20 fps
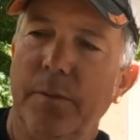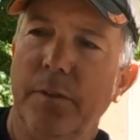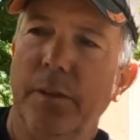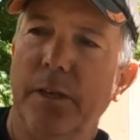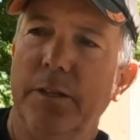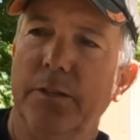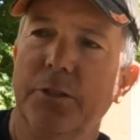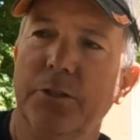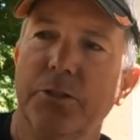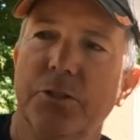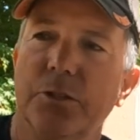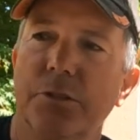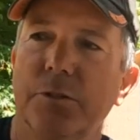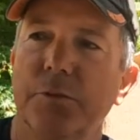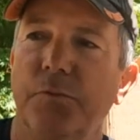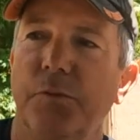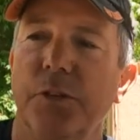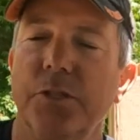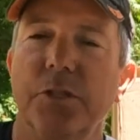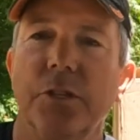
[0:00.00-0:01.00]
that just
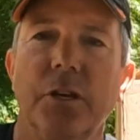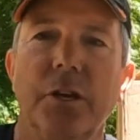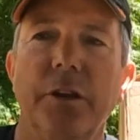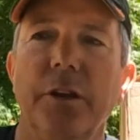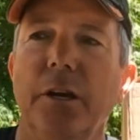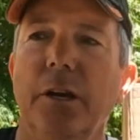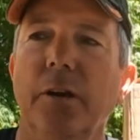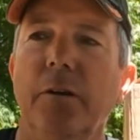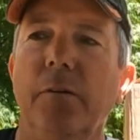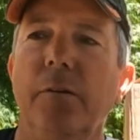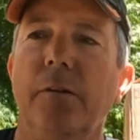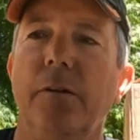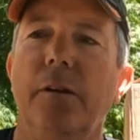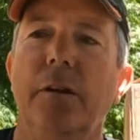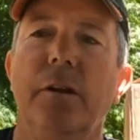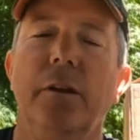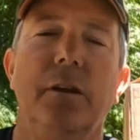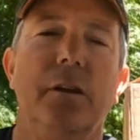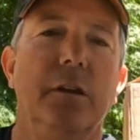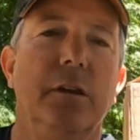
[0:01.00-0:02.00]
fits on there.
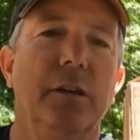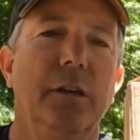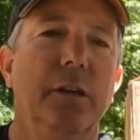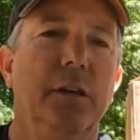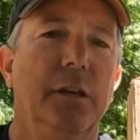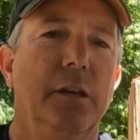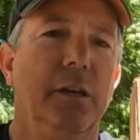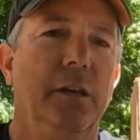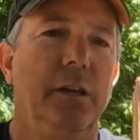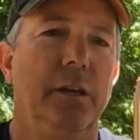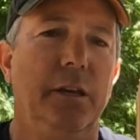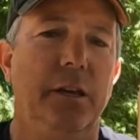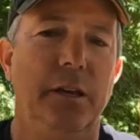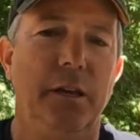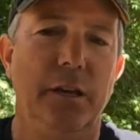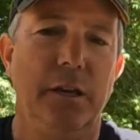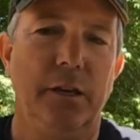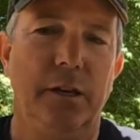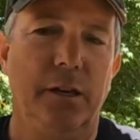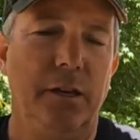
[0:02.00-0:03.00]
And
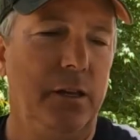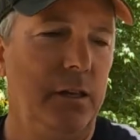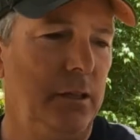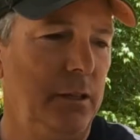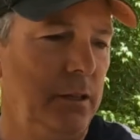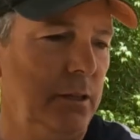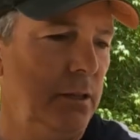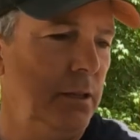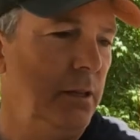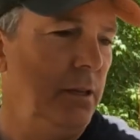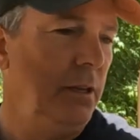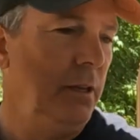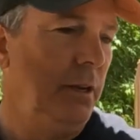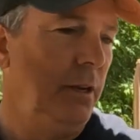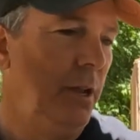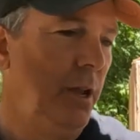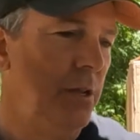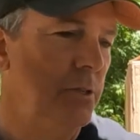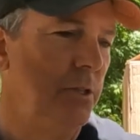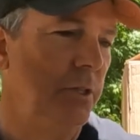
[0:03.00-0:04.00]
then
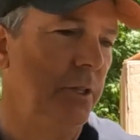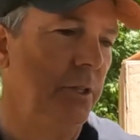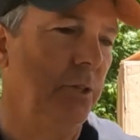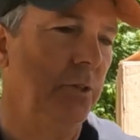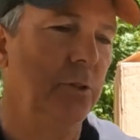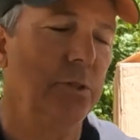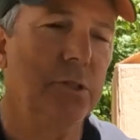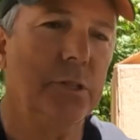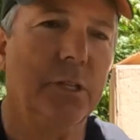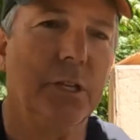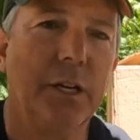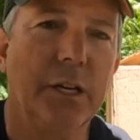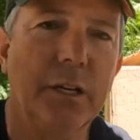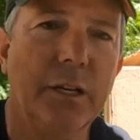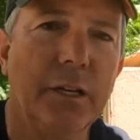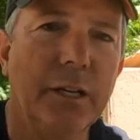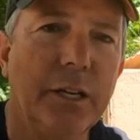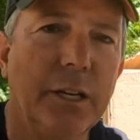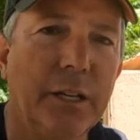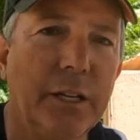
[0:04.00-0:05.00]
now all I do is
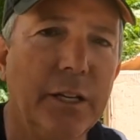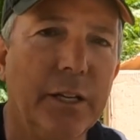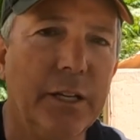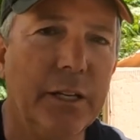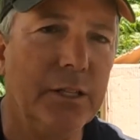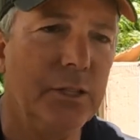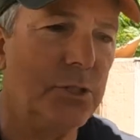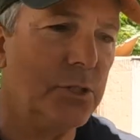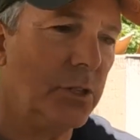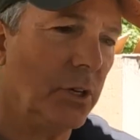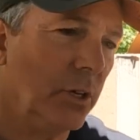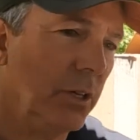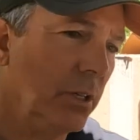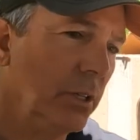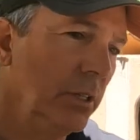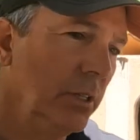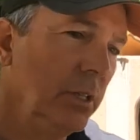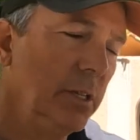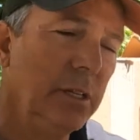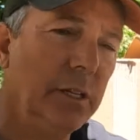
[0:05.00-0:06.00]
get it
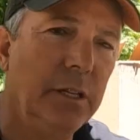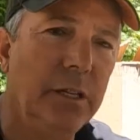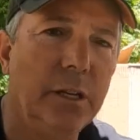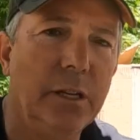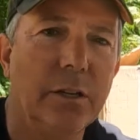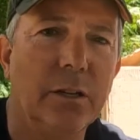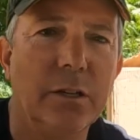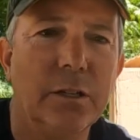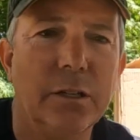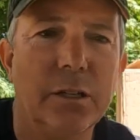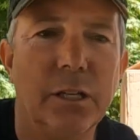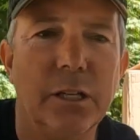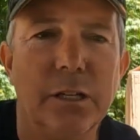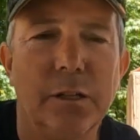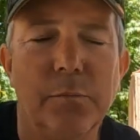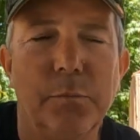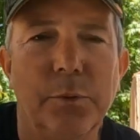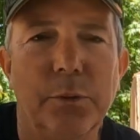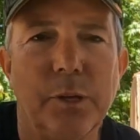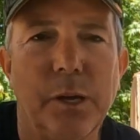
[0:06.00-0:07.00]
installed in
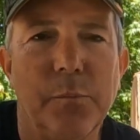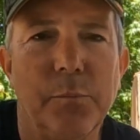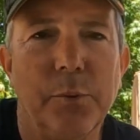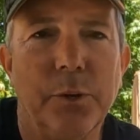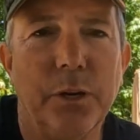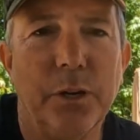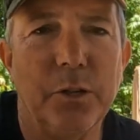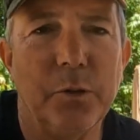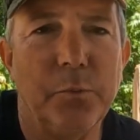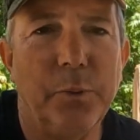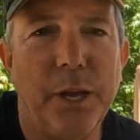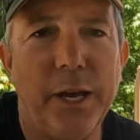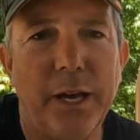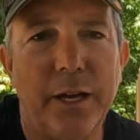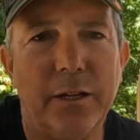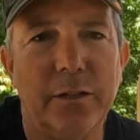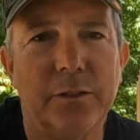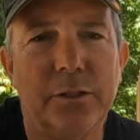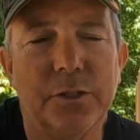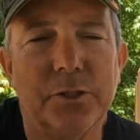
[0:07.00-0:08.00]
I put a little
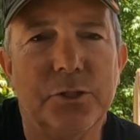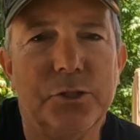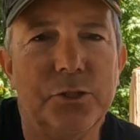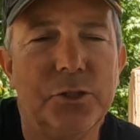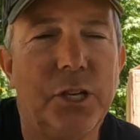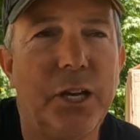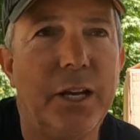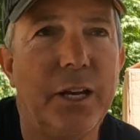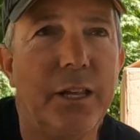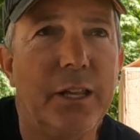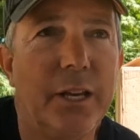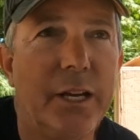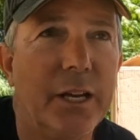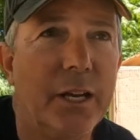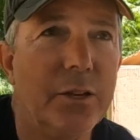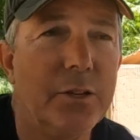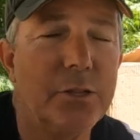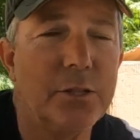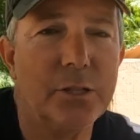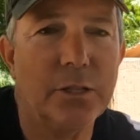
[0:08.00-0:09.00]
pad on the side of the
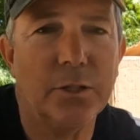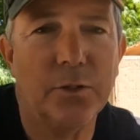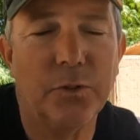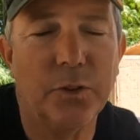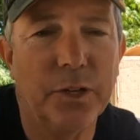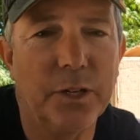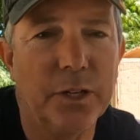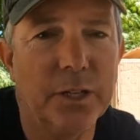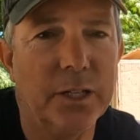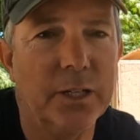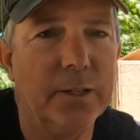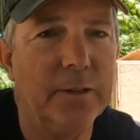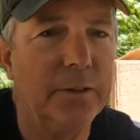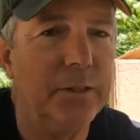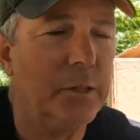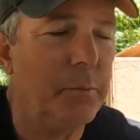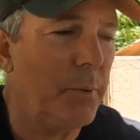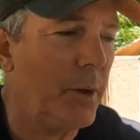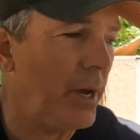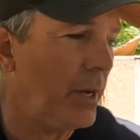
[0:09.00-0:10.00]
house over here
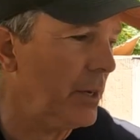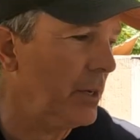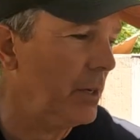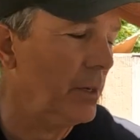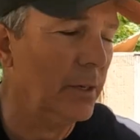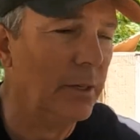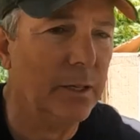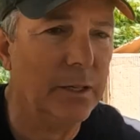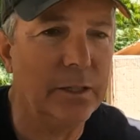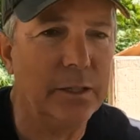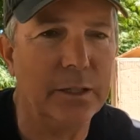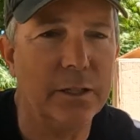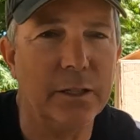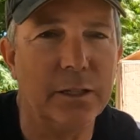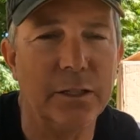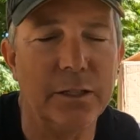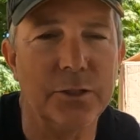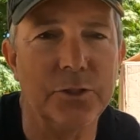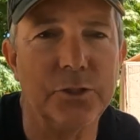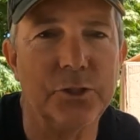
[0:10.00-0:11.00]
in the backyard and
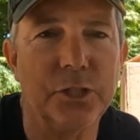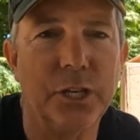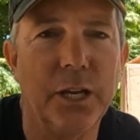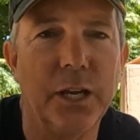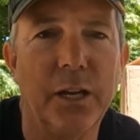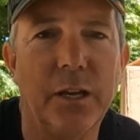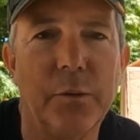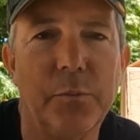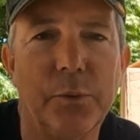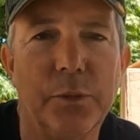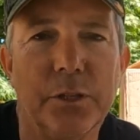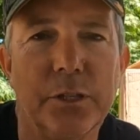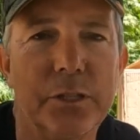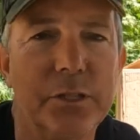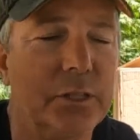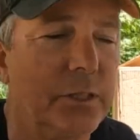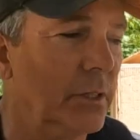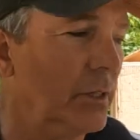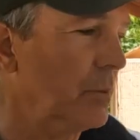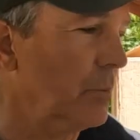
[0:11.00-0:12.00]
a little shed. I'll put
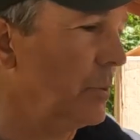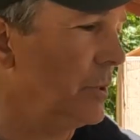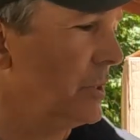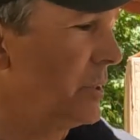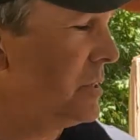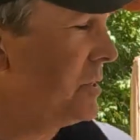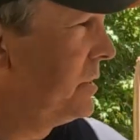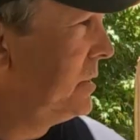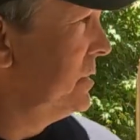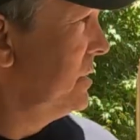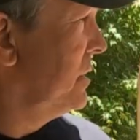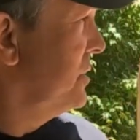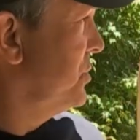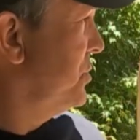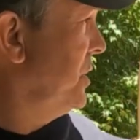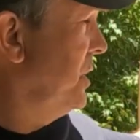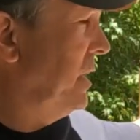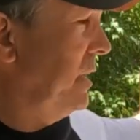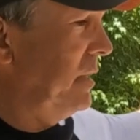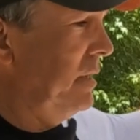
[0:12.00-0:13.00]
this in the
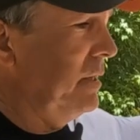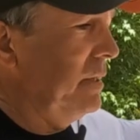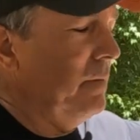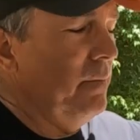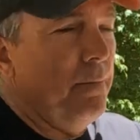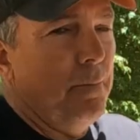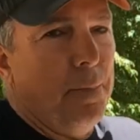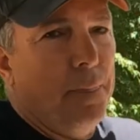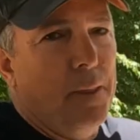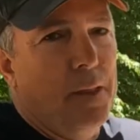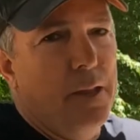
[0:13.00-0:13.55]
shed, and